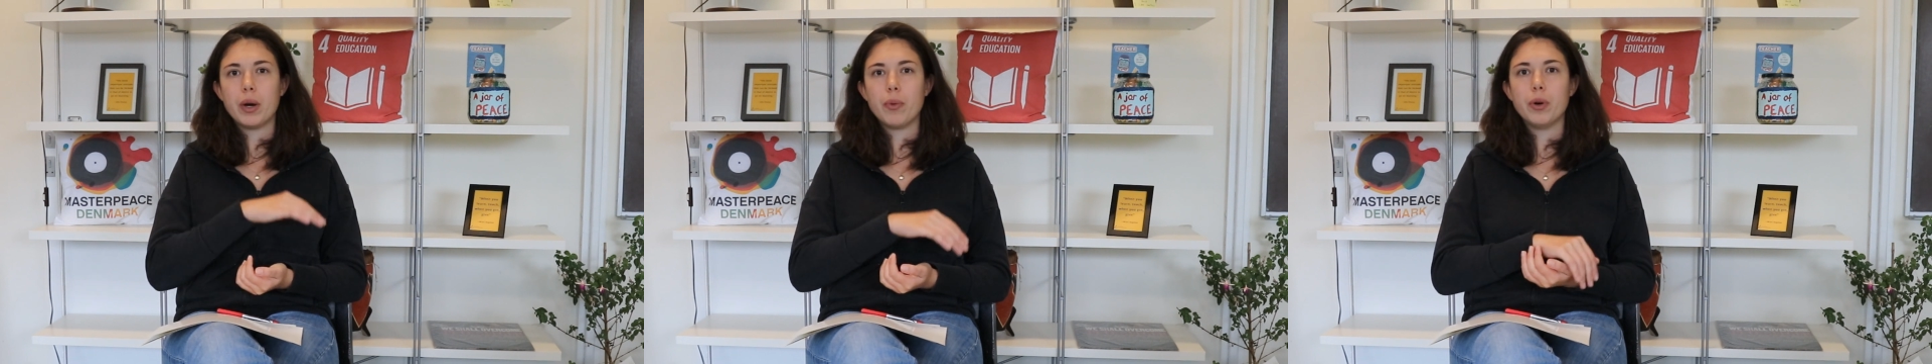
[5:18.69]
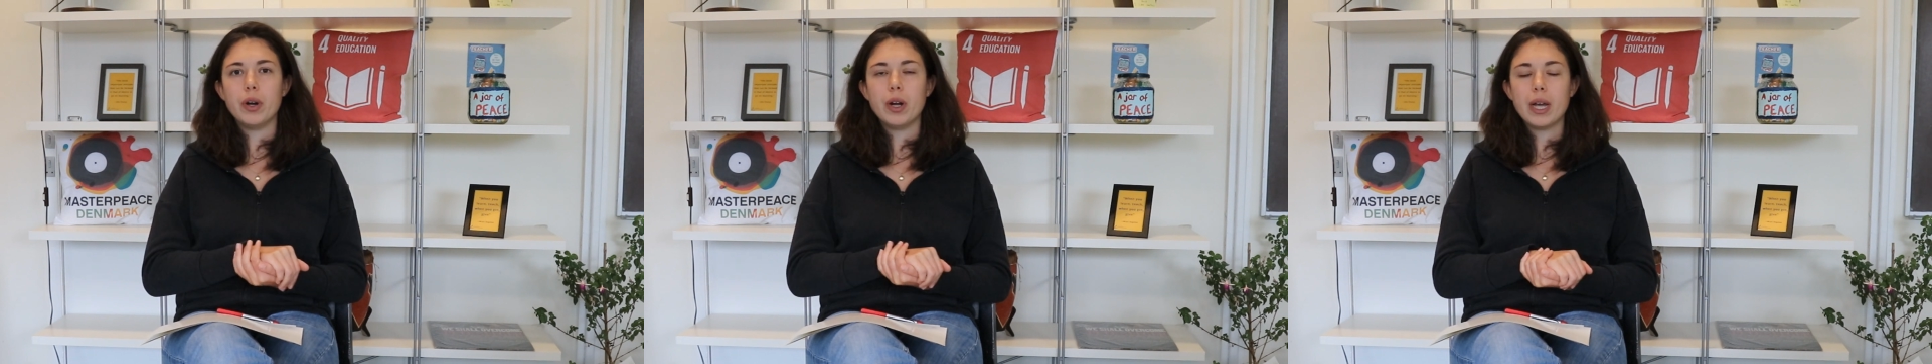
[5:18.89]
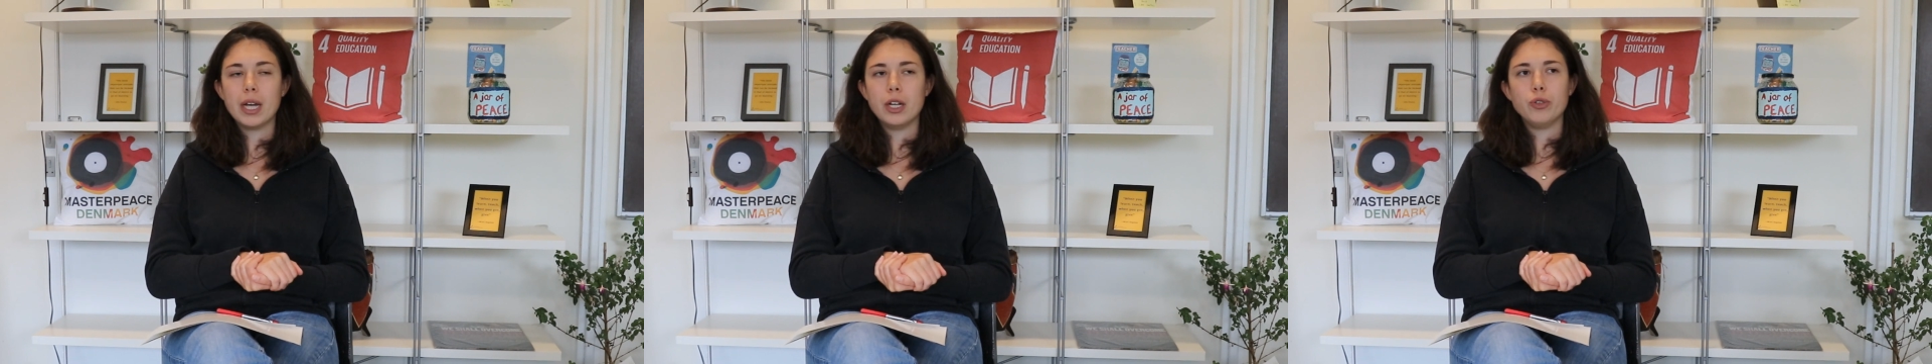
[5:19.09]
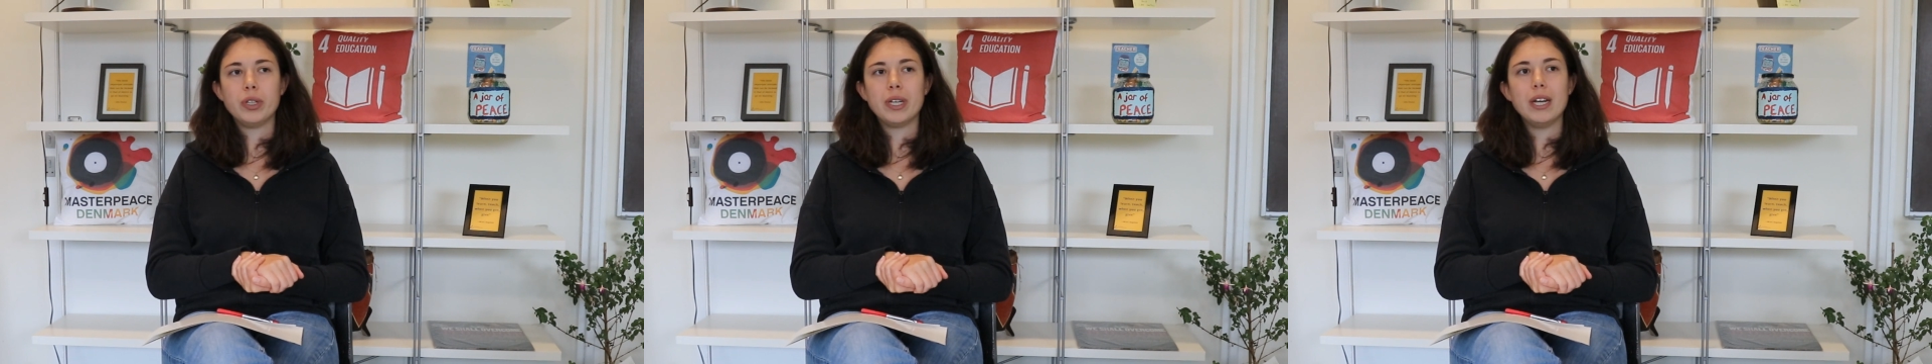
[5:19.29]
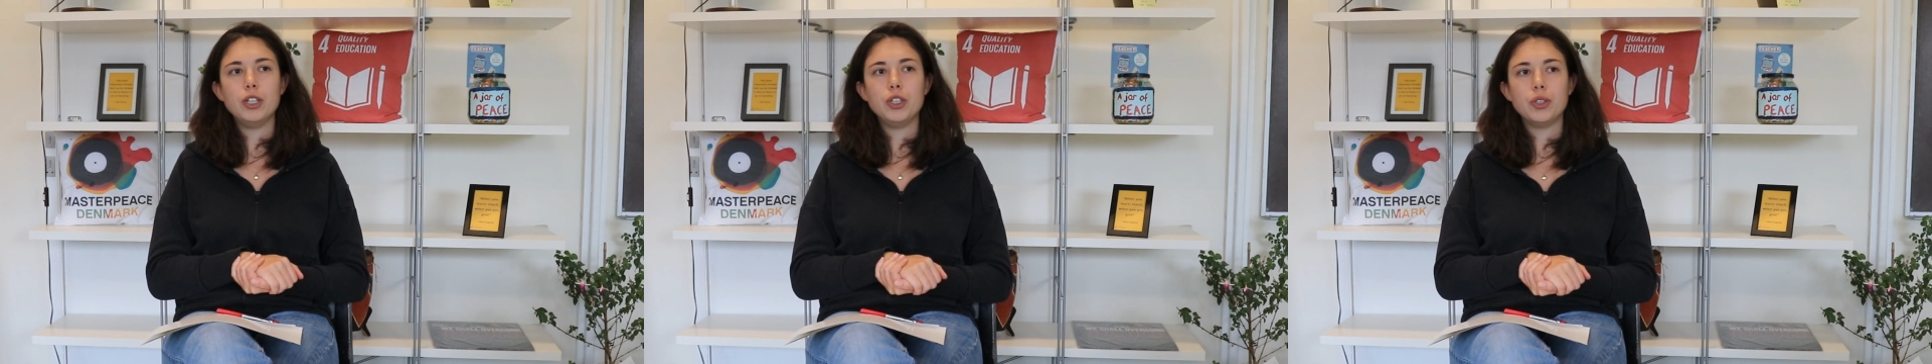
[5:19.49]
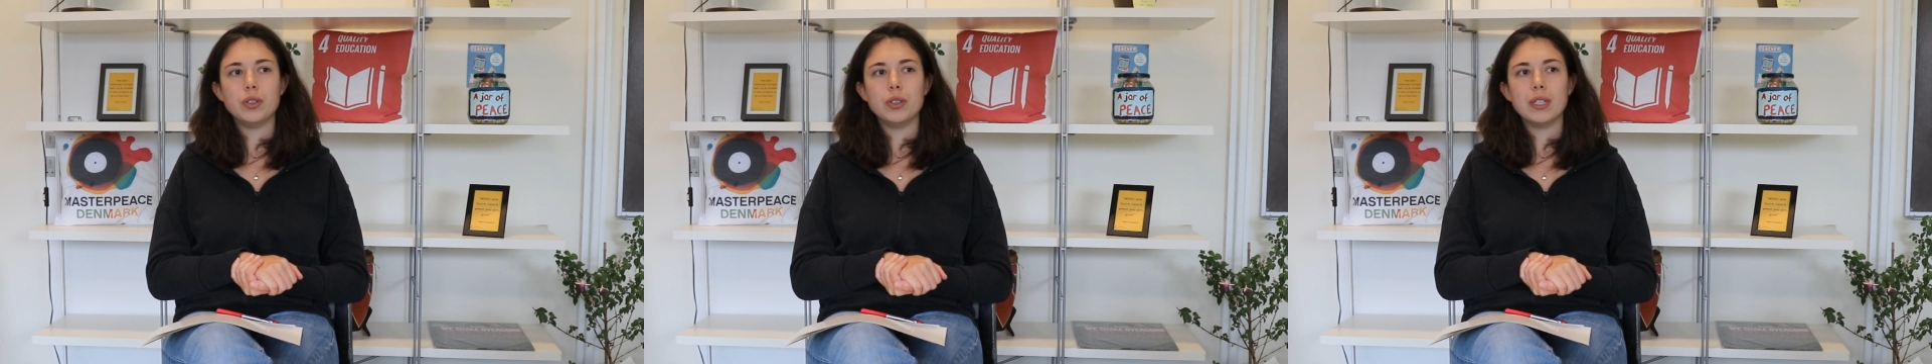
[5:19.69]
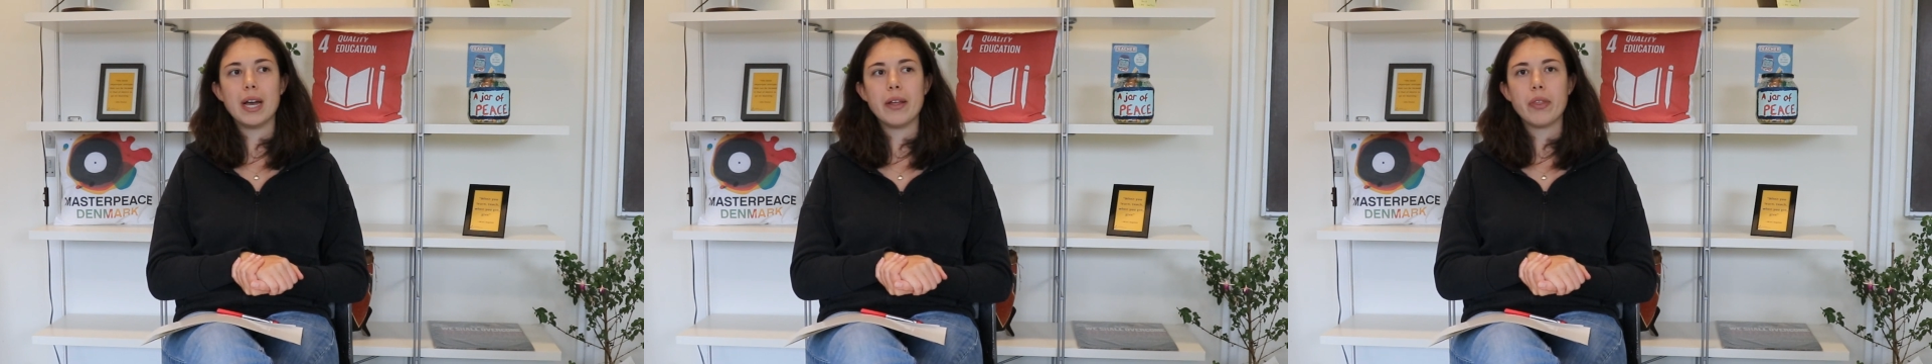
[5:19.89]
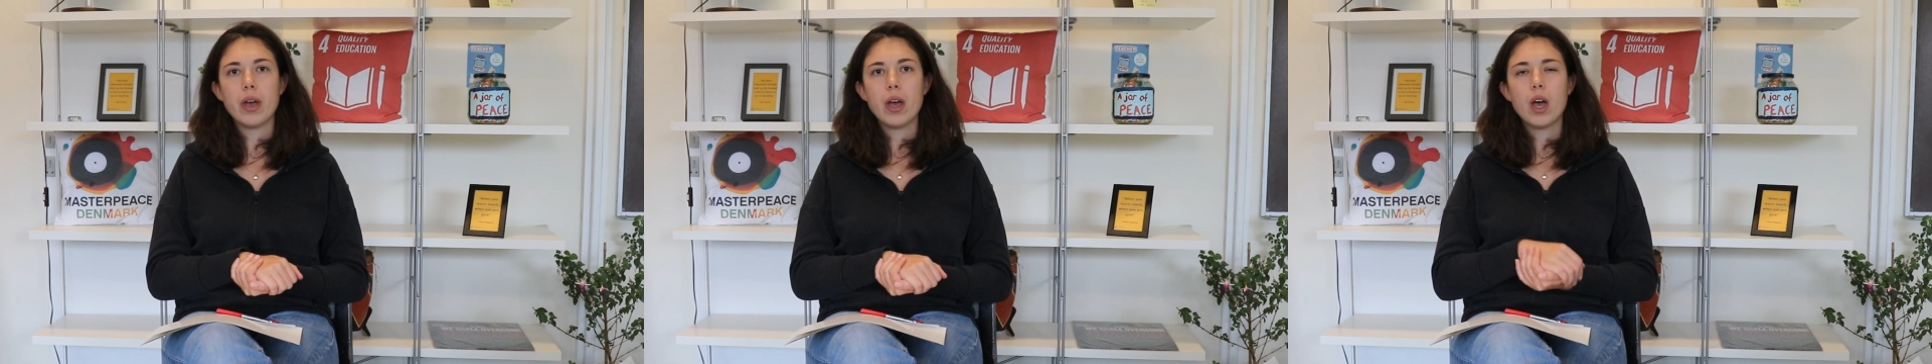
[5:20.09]
our education
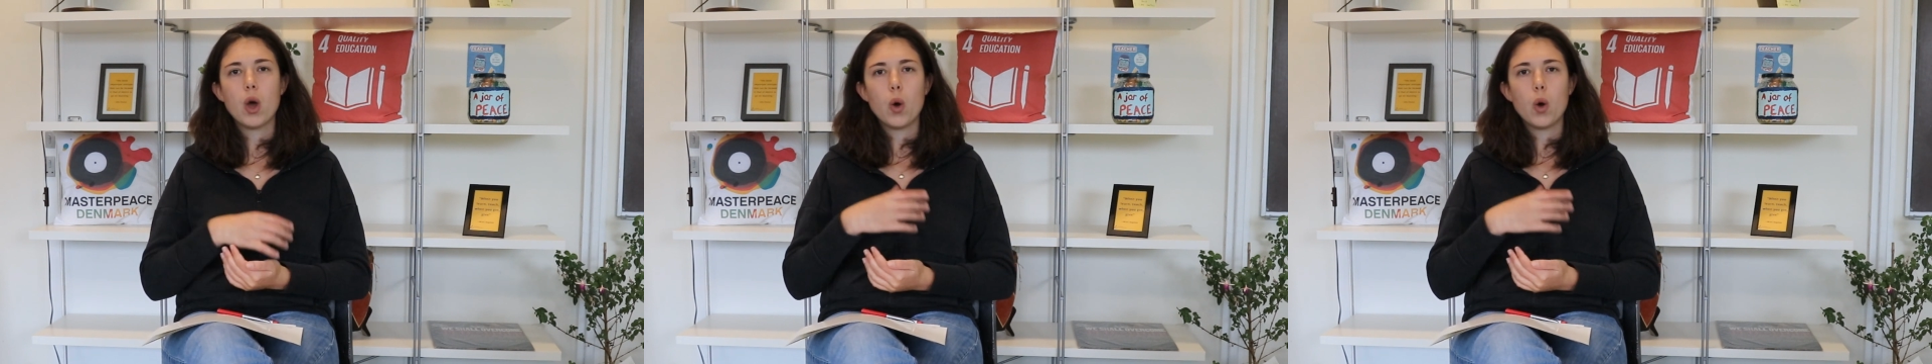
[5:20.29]
that